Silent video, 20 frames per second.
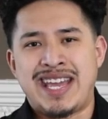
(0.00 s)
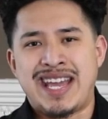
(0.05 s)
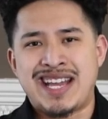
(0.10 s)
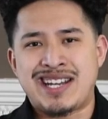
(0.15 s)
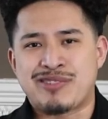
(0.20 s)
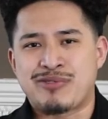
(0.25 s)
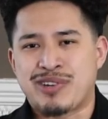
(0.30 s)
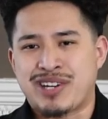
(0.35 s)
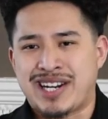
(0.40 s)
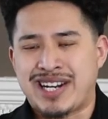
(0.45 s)

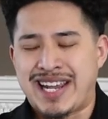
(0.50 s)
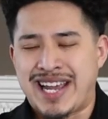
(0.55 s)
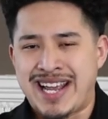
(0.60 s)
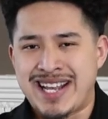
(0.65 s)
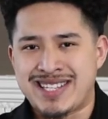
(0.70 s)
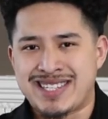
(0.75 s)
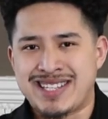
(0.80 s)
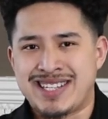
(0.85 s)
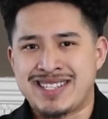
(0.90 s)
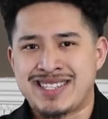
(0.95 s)
extra
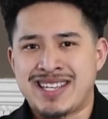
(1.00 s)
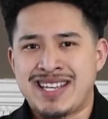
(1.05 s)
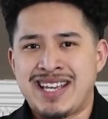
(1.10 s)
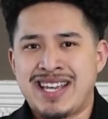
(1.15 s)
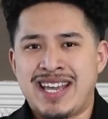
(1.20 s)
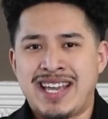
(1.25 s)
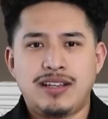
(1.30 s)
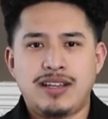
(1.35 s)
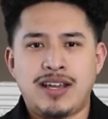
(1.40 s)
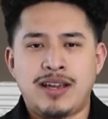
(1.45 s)
classes
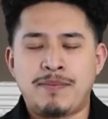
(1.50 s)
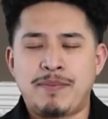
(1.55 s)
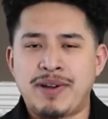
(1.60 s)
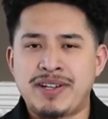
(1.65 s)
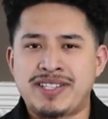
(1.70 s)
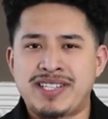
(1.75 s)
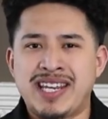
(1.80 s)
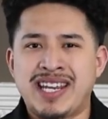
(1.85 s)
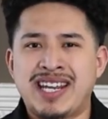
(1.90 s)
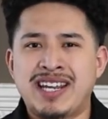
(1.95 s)
and by
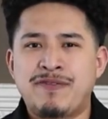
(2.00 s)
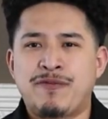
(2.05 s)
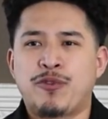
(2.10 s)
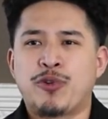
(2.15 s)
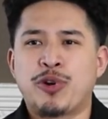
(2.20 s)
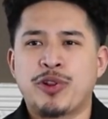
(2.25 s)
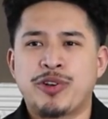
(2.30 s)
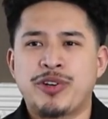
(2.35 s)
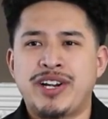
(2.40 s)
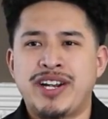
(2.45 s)
taking
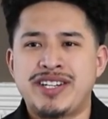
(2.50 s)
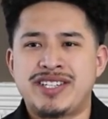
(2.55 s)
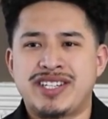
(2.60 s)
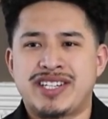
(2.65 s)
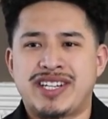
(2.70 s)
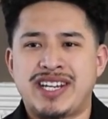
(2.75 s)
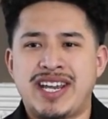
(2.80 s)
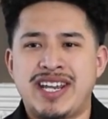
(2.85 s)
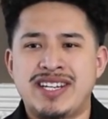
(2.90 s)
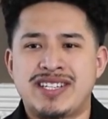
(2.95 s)
further
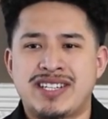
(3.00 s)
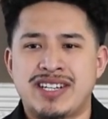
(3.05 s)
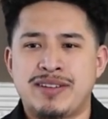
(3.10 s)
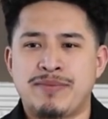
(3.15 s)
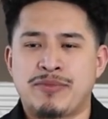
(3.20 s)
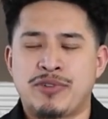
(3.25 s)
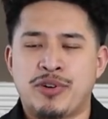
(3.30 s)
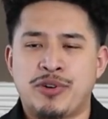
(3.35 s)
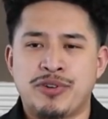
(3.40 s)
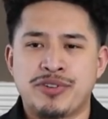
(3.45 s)
education,
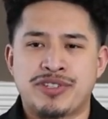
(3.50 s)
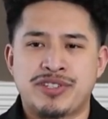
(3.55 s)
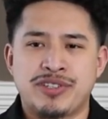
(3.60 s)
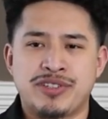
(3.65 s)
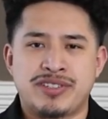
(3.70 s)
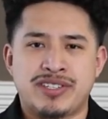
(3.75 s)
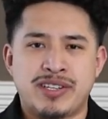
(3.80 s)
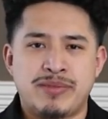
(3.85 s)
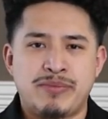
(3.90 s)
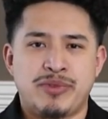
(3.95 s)
going
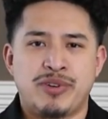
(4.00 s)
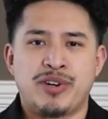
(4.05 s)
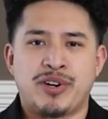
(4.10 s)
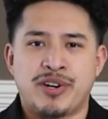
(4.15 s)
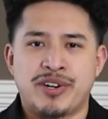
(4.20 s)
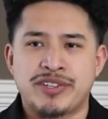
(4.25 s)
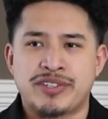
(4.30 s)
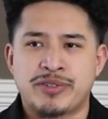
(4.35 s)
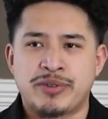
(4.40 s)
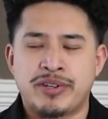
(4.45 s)
to
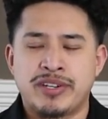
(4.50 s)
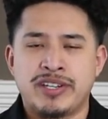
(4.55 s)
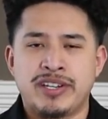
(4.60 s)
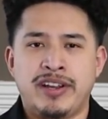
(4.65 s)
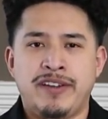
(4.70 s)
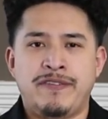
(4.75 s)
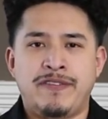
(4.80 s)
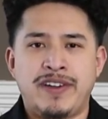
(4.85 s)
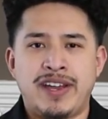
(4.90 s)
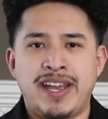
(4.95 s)
seminars, going to
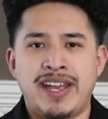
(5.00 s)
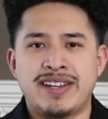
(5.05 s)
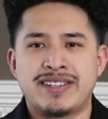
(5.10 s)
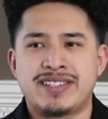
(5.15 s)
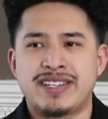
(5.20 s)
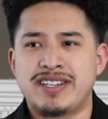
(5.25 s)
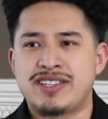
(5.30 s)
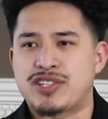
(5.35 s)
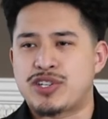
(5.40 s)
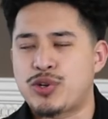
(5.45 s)
events,
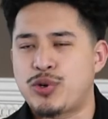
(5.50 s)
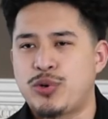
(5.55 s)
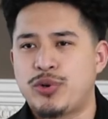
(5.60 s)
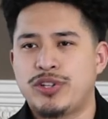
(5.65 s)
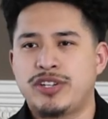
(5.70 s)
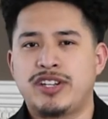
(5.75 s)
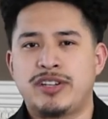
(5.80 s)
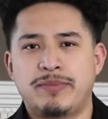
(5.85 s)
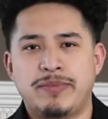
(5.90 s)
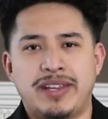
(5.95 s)
and
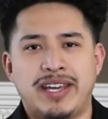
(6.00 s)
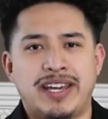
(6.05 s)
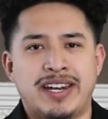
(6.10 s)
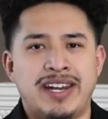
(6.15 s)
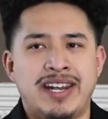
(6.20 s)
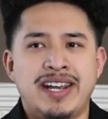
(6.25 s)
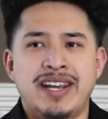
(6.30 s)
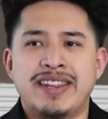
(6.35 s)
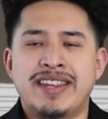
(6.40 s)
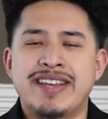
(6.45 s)
showing them
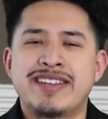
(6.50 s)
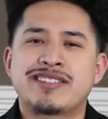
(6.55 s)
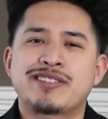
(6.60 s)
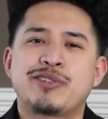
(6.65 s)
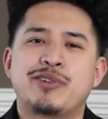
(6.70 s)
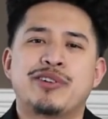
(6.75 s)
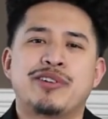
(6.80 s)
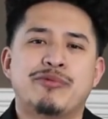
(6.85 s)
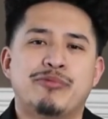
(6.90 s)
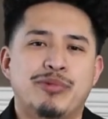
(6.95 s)
that. That's
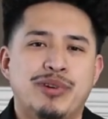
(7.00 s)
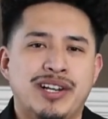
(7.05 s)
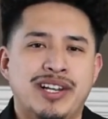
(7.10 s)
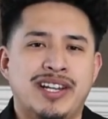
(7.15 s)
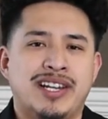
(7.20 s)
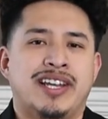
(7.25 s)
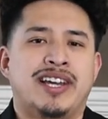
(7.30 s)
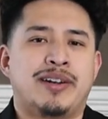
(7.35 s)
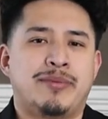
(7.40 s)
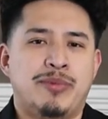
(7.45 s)
going to really
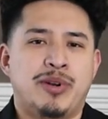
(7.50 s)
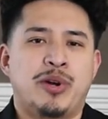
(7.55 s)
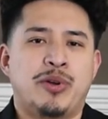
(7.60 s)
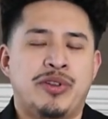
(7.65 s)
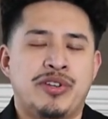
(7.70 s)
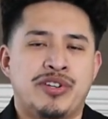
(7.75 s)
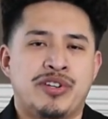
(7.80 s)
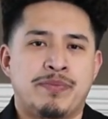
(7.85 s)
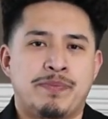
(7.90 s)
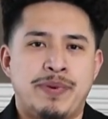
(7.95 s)
let them know
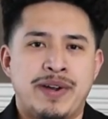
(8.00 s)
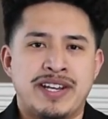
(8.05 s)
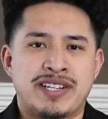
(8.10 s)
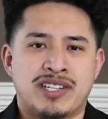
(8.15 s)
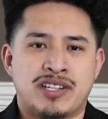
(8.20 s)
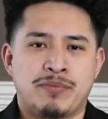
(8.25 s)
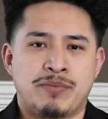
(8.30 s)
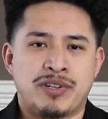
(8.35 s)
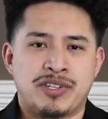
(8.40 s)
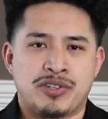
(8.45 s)
that you're
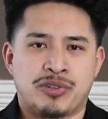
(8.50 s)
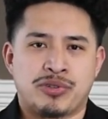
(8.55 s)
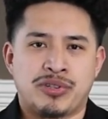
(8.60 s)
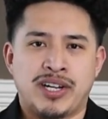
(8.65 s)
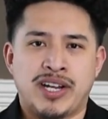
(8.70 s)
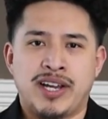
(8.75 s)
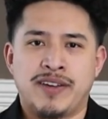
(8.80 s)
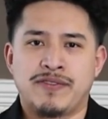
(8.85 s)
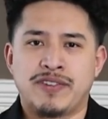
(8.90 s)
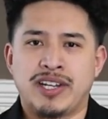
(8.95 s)
passionate about your
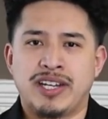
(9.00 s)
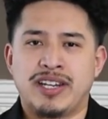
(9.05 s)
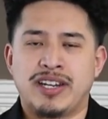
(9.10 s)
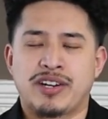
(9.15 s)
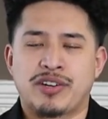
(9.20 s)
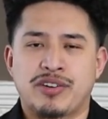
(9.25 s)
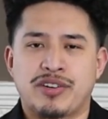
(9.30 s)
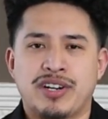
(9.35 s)
craft. And